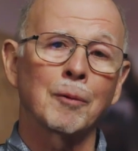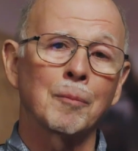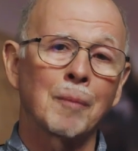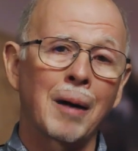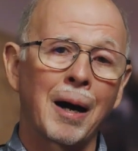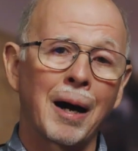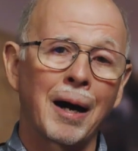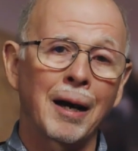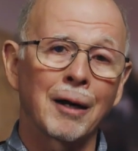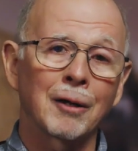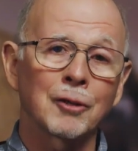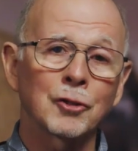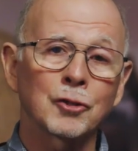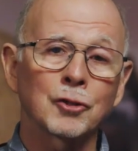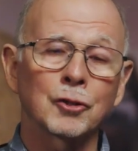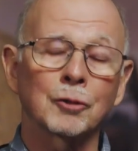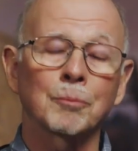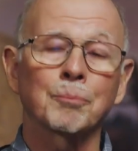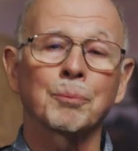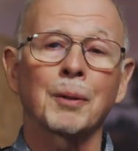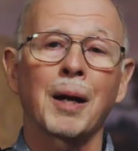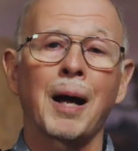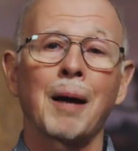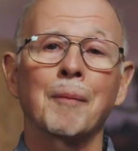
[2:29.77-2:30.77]
miles, you're
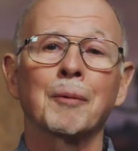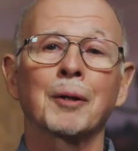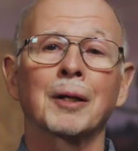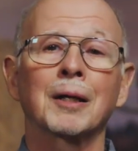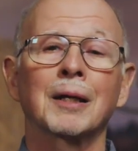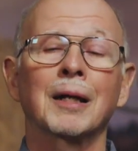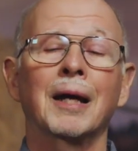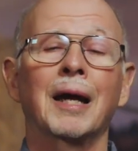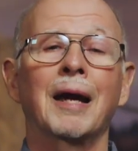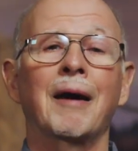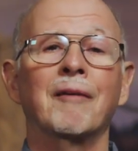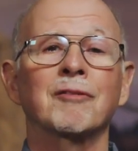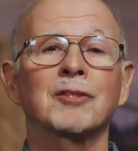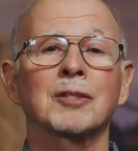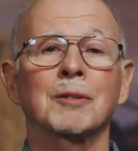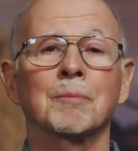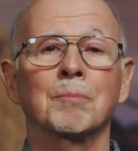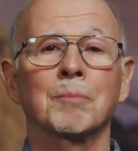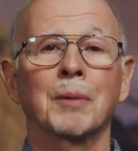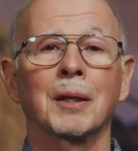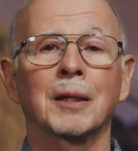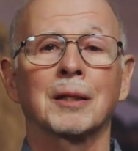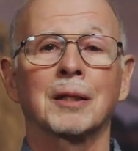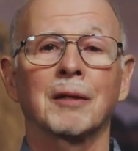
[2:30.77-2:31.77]
probably going to have
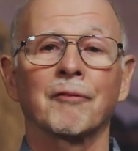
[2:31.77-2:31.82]
some big